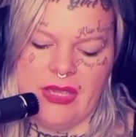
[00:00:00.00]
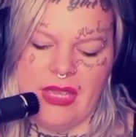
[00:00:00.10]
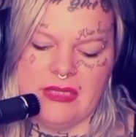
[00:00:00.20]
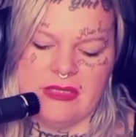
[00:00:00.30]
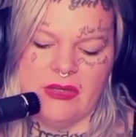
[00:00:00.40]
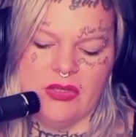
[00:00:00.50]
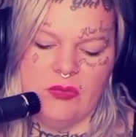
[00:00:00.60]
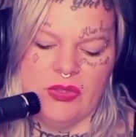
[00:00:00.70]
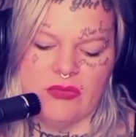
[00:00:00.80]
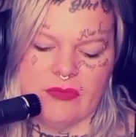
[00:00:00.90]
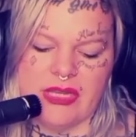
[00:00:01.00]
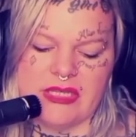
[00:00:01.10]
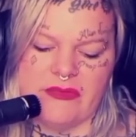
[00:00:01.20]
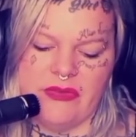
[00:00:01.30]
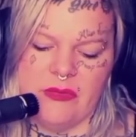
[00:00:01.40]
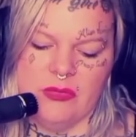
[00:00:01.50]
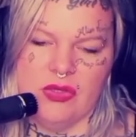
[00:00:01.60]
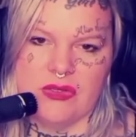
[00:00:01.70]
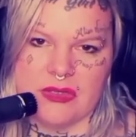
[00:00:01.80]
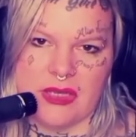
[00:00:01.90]
I can't tell you what the rest of
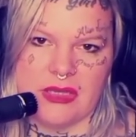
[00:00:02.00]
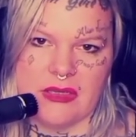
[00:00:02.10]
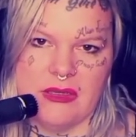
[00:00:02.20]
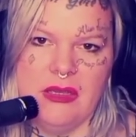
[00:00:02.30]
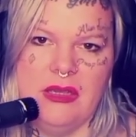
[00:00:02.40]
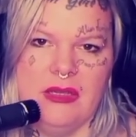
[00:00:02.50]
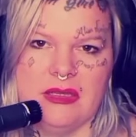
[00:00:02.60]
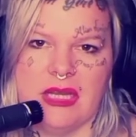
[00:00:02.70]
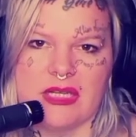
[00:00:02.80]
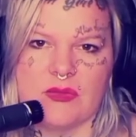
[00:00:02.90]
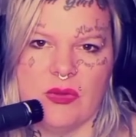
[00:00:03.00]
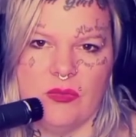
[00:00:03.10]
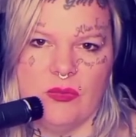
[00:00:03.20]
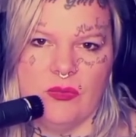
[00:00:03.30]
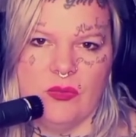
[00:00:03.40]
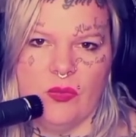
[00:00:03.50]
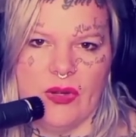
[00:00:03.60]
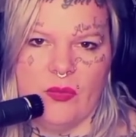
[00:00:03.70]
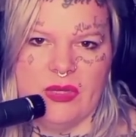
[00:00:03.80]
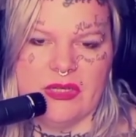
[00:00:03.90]
him looks like. That is what
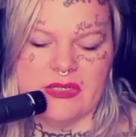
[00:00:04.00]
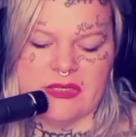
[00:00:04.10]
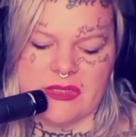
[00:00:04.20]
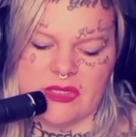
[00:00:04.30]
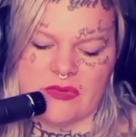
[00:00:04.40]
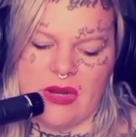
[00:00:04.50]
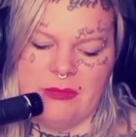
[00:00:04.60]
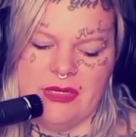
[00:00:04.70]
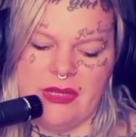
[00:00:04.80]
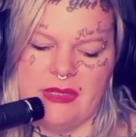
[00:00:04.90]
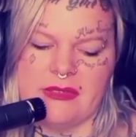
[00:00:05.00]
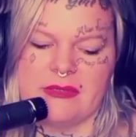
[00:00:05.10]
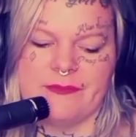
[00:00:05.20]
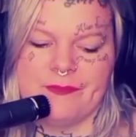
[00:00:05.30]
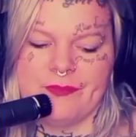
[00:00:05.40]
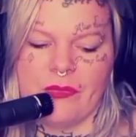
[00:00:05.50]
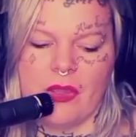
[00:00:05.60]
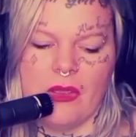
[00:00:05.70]
one of the witnesses described it as.